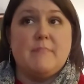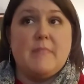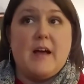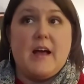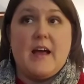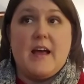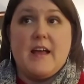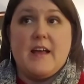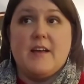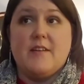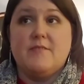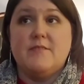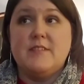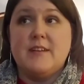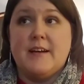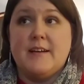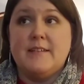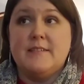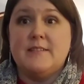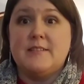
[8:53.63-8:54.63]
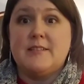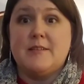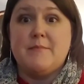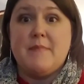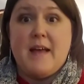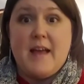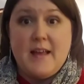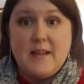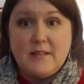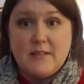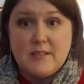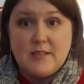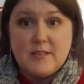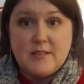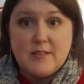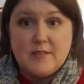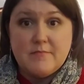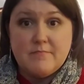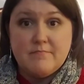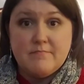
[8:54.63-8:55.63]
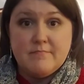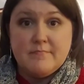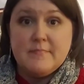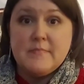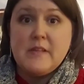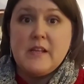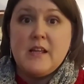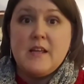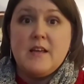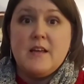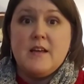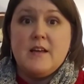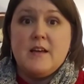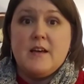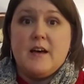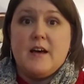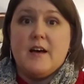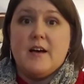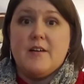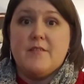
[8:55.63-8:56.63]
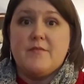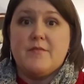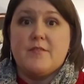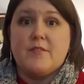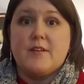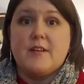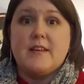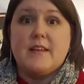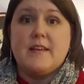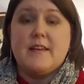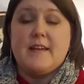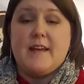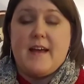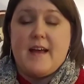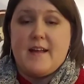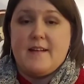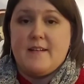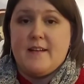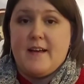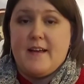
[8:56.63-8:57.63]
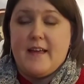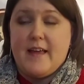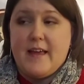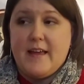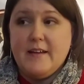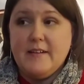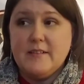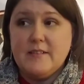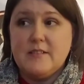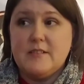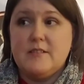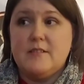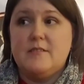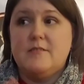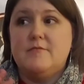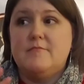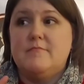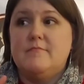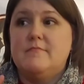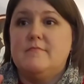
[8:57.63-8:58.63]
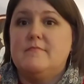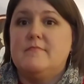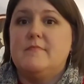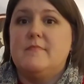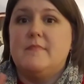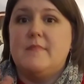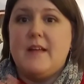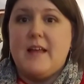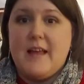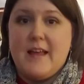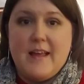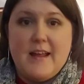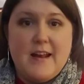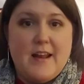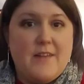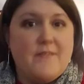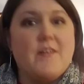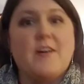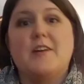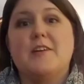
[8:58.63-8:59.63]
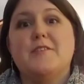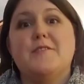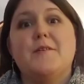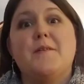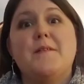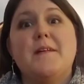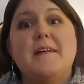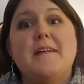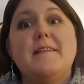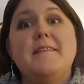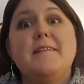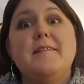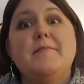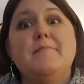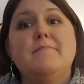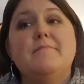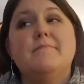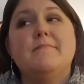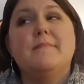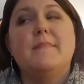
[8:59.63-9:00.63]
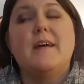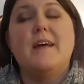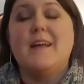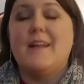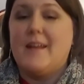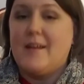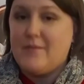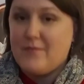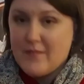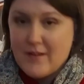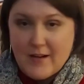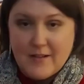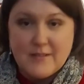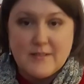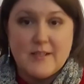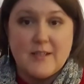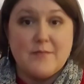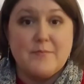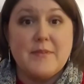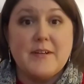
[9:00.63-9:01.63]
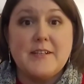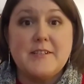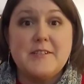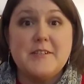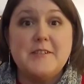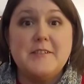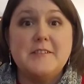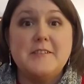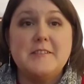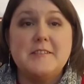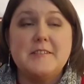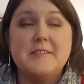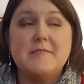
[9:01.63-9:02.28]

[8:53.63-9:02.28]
I have done some hats for the hatnothate, and I've already donated them, and I forgot to take pictures.